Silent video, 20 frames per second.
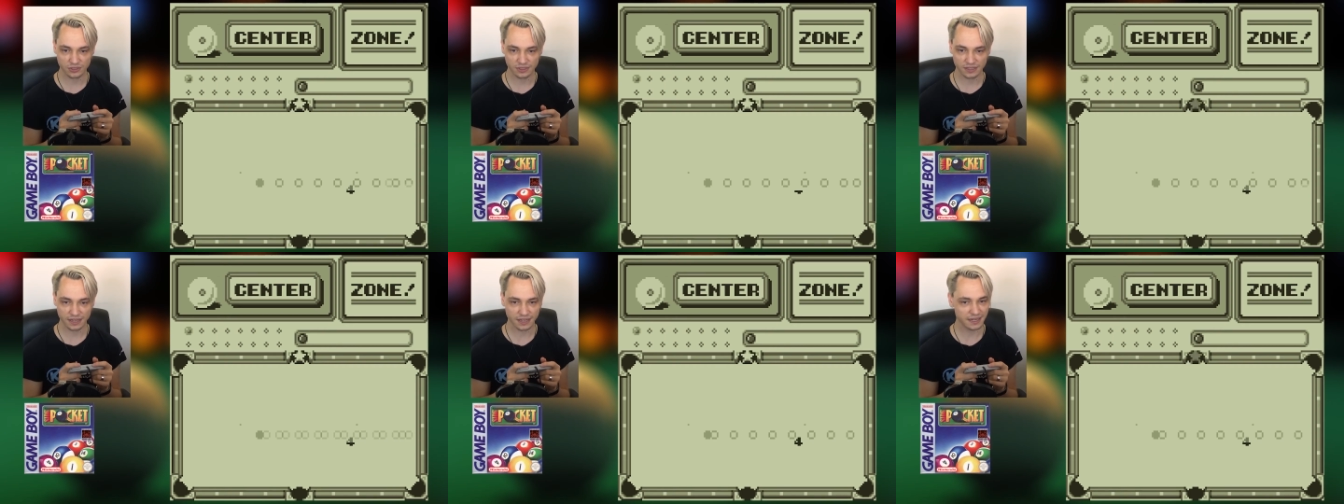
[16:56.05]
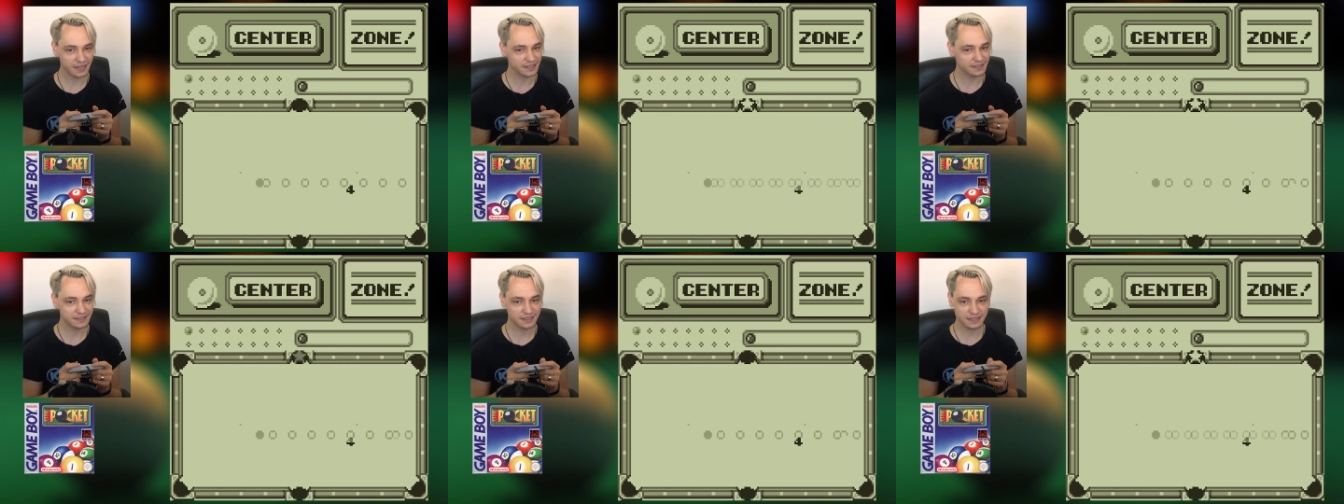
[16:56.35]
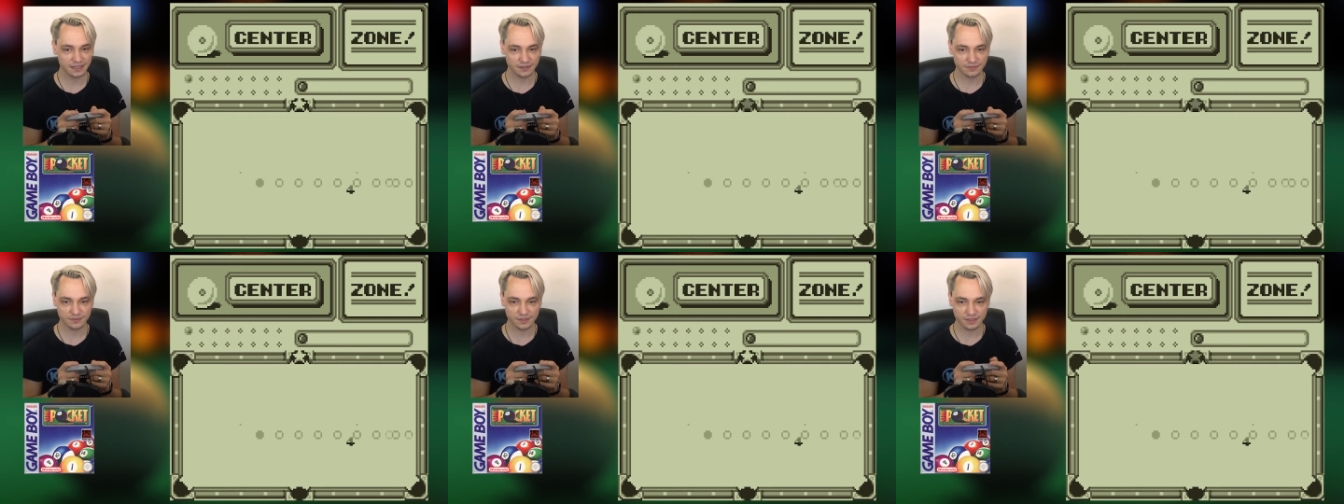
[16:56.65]
Okay, let's
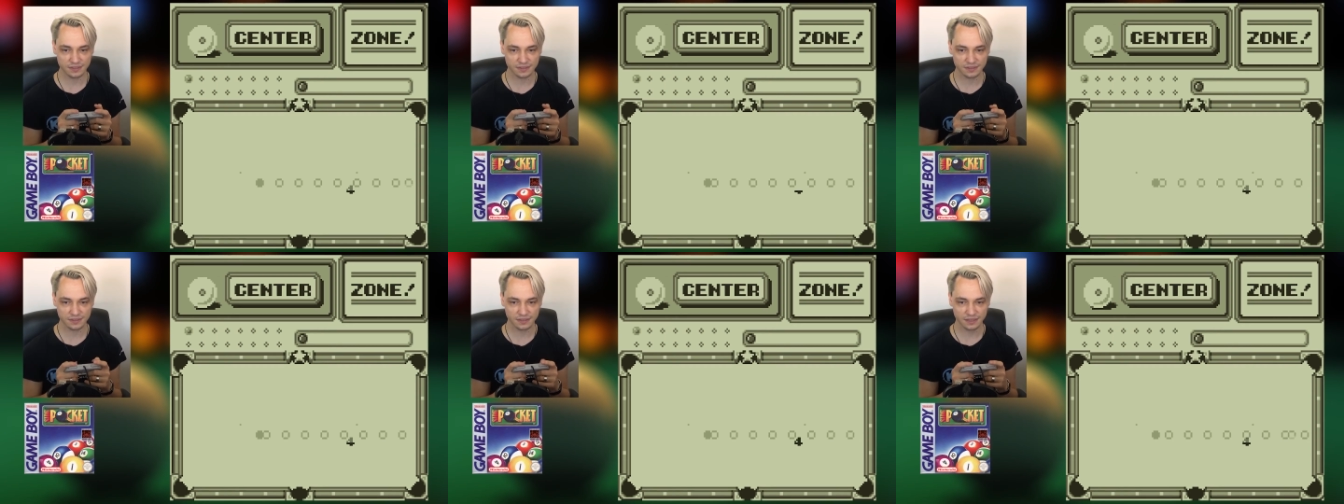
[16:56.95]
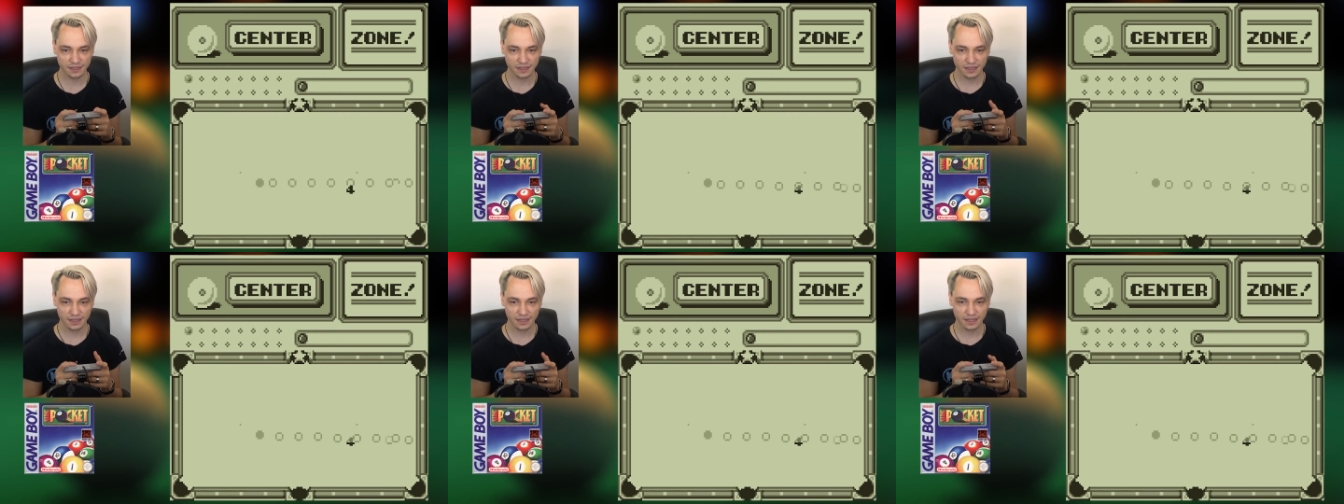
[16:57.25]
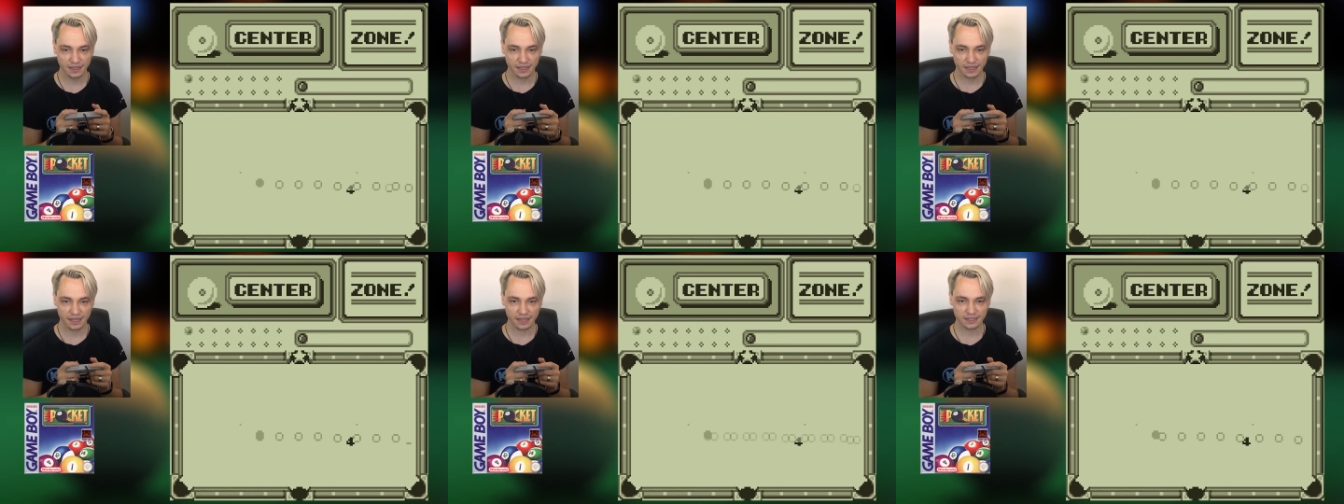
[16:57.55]
give this,
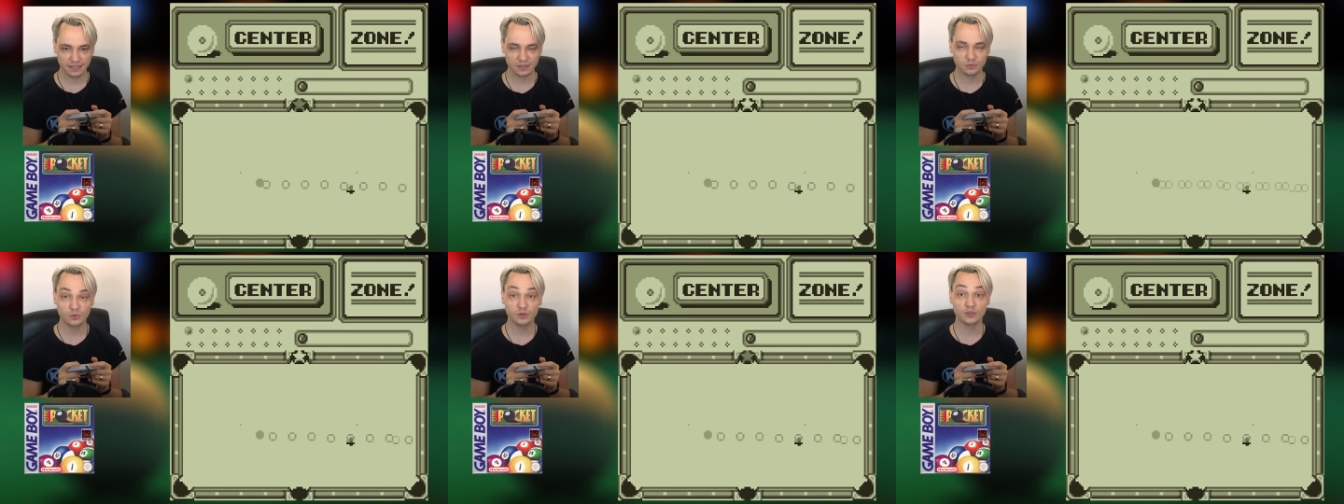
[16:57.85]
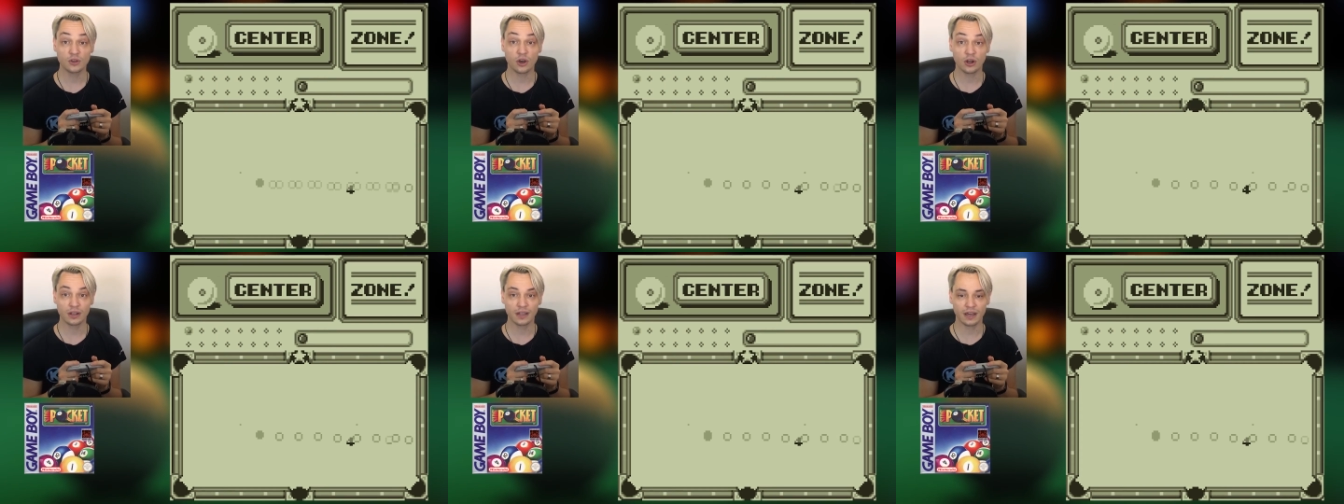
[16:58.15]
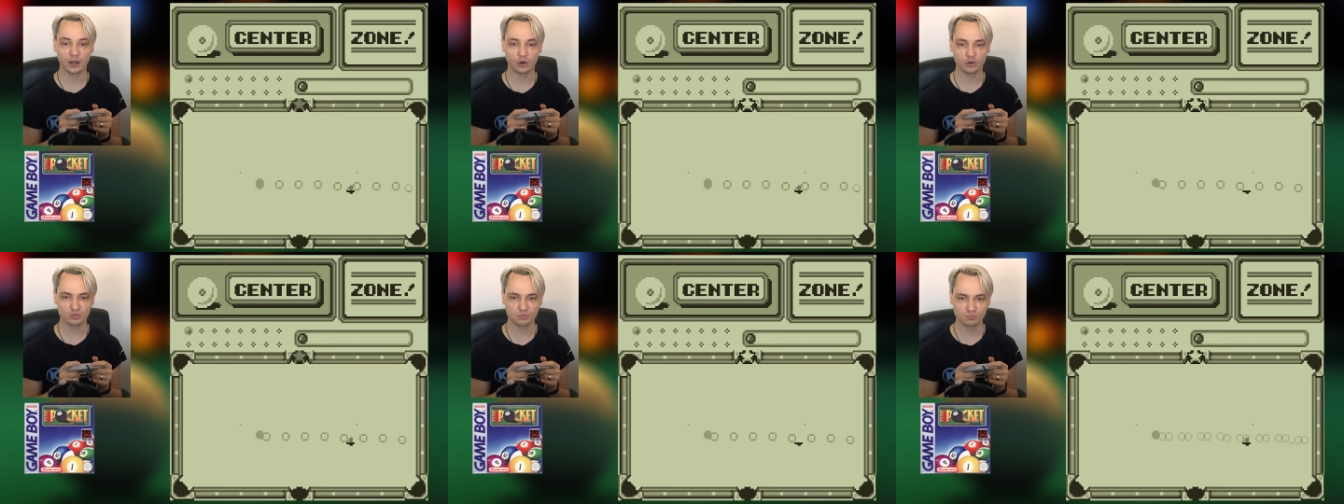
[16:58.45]
hit it with all
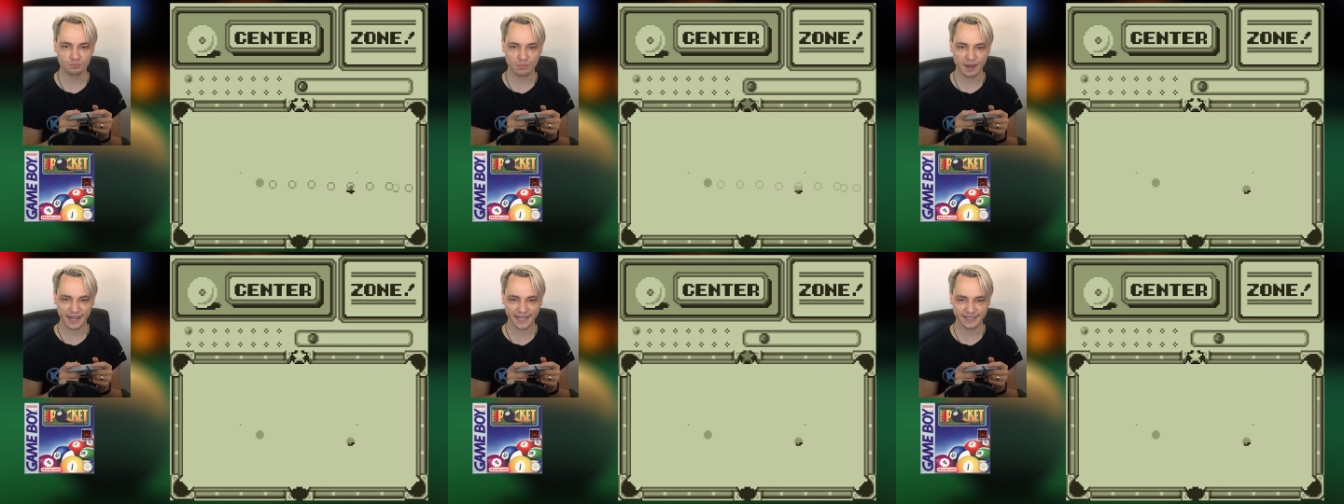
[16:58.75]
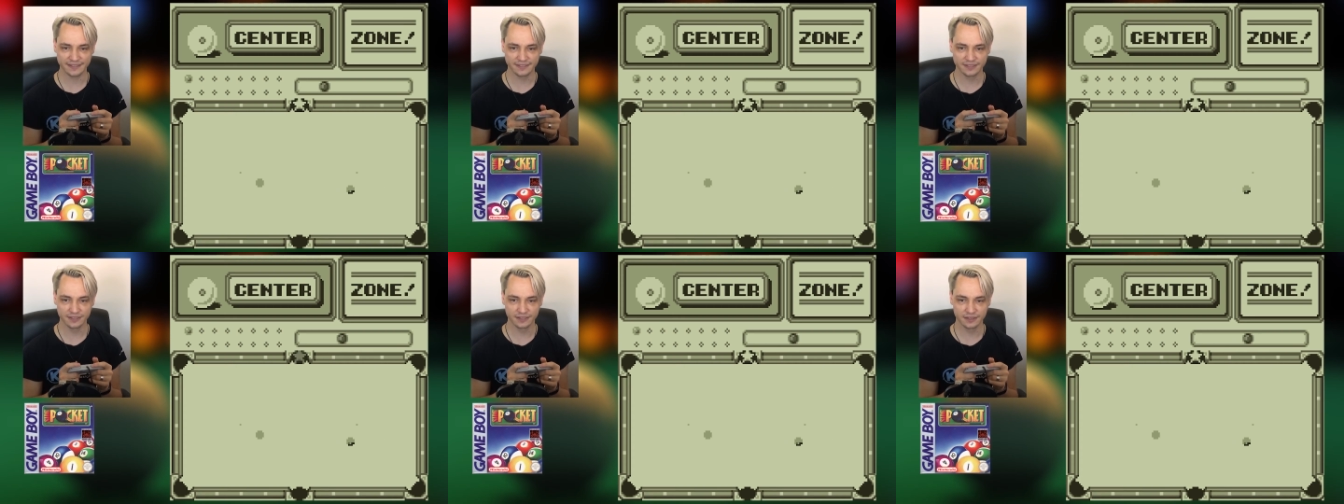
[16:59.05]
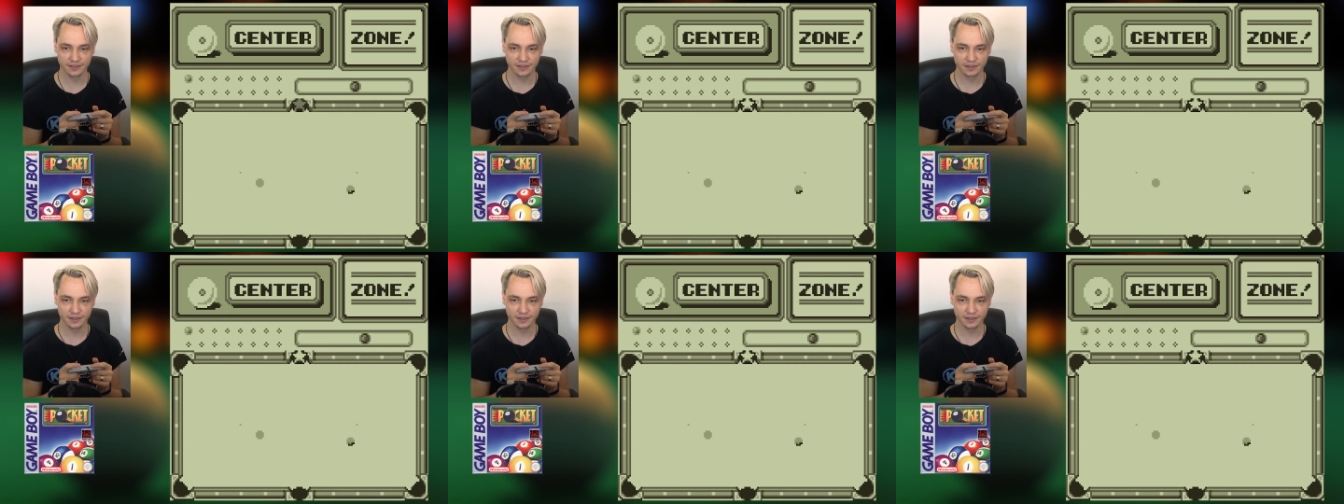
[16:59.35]
our might.